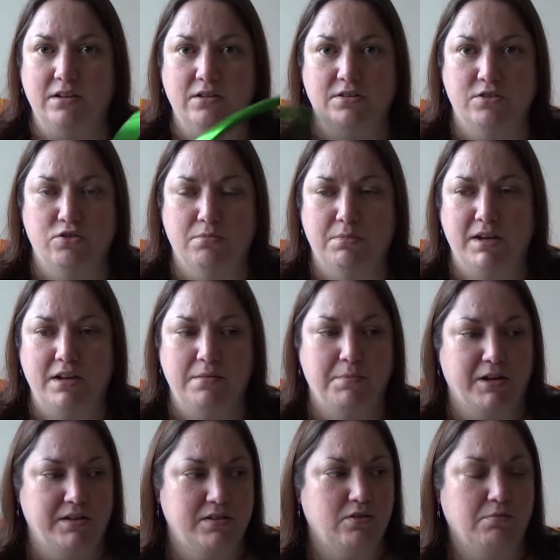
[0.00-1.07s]
Because normally you
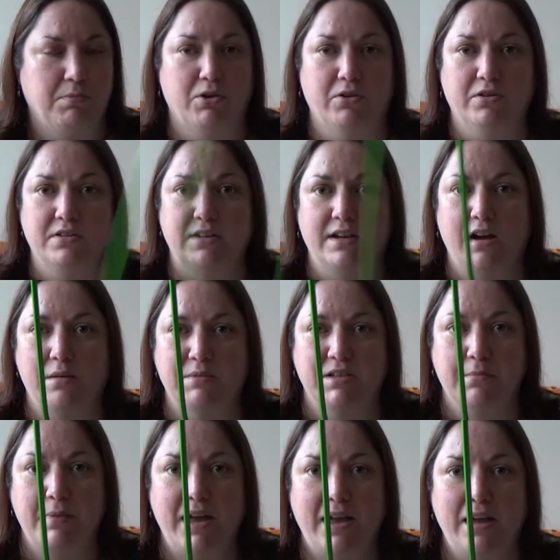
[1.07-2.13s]
buy sock blockers, they come as
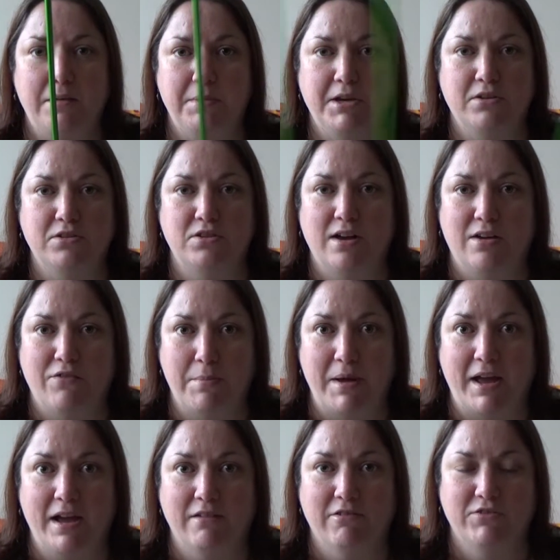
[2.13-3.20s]
a pair because you have a
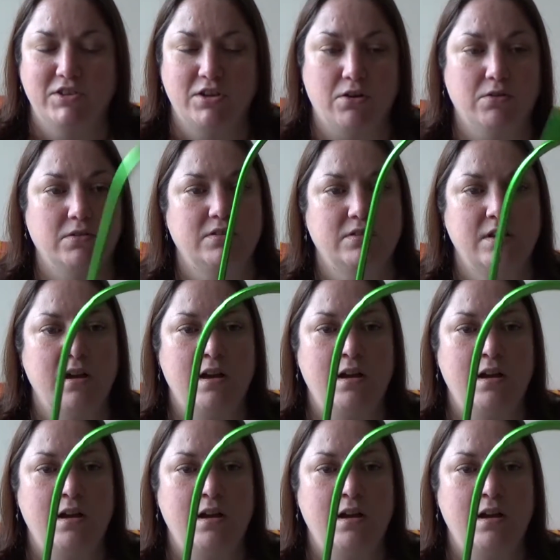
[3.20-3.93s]
pair of socks.